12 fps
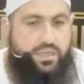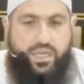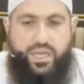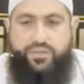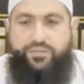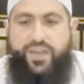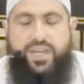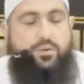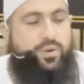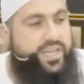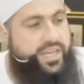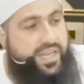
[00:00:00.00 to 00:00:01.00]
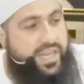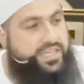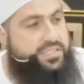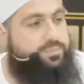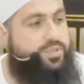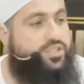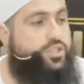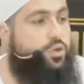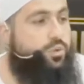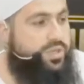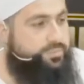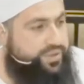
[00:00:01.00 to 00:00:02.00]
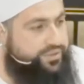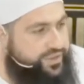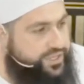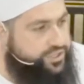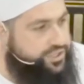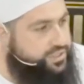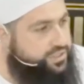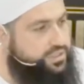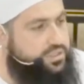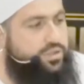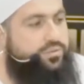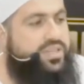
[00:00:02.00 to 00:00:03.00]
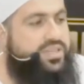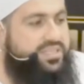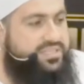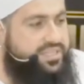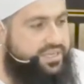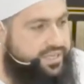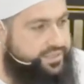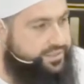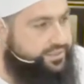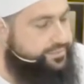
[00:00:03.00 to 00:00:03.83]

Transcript: If anyone here is pursuing perfection, you're in Disneyland